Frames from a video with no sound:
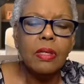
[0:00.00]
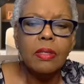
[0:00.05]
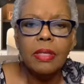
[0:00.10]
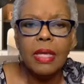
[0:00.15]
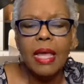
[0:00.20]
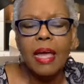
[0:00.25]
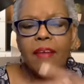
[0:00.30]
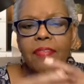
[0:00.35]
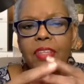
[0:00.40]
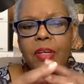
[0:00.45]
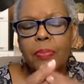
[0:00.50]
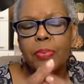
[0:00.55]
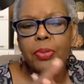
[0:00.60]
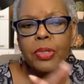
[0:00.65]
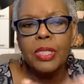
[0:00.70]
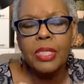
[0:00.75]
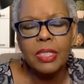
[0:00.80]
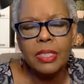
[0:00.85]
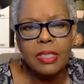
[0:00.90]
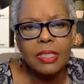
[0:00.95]
They have their
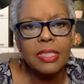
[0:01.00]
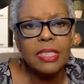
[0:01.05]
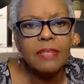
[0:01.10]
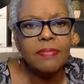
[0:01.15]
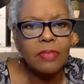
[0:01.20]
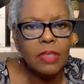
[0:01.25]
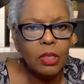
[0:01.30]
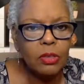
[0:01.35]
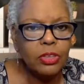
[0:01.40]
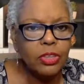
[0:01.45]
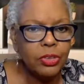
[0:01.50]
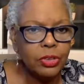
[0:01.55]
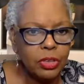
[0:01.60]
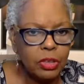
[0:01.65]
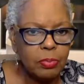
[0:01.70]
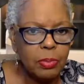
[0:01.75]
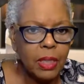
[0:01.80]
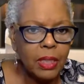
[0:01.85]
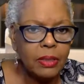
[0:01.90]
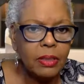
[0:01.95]
preconceived notions
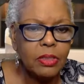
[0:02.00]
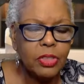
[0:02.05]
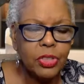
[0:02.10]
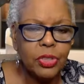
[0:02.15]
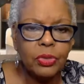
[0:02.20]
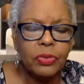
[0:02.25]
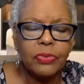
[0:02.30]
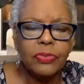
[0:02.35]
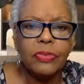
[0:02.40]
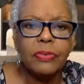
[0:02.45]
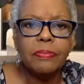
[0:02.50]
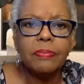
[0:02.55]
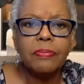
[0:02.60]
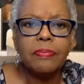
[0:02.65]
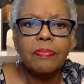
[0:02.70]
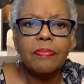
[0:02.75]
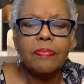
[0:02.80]
about the children.